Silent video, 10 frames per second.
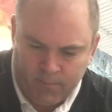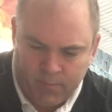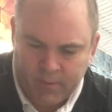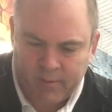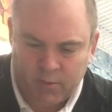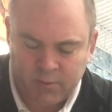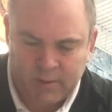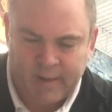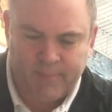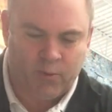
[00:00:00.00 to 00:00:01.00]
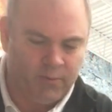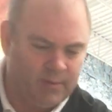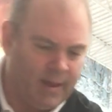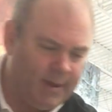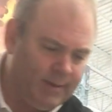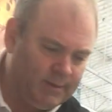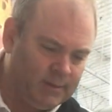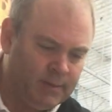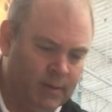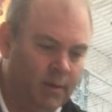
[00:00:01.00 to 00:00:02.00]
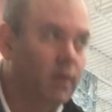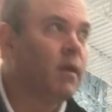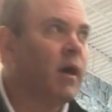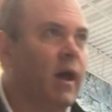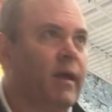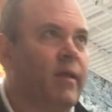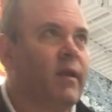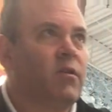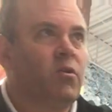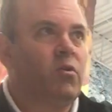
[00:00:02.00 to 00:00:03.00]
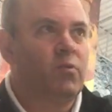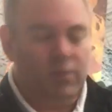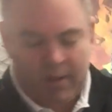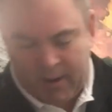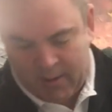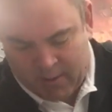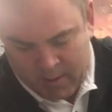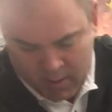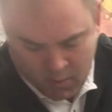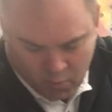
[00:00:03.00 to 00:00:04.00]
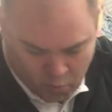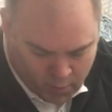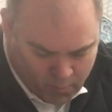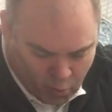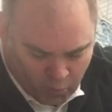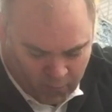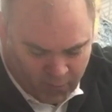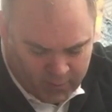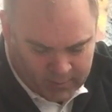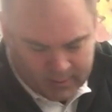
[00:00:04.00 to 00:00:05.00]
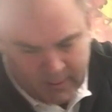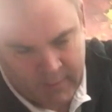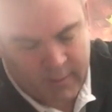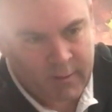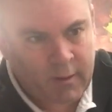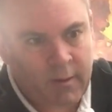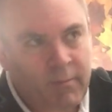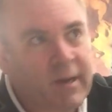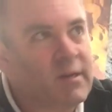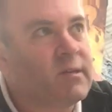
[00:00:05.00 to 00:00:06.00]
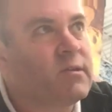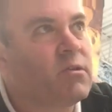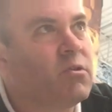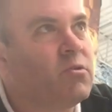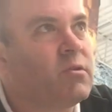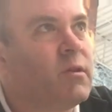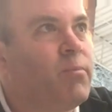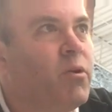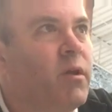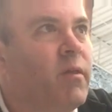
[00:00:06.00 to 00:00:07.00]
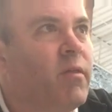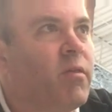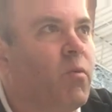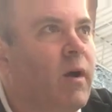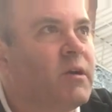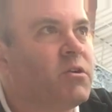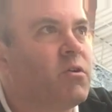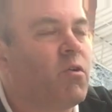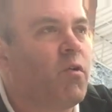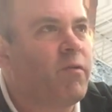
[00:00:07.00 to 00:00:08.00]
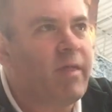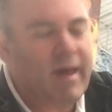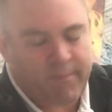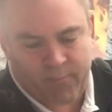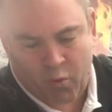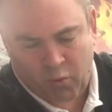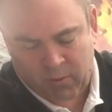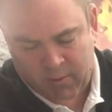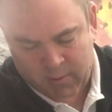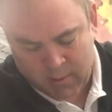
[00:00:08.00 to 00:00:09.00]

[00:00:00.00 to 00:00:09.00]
Put those on both sides. I like to tighten one bolt first by just loosely putting the washer over that bolt.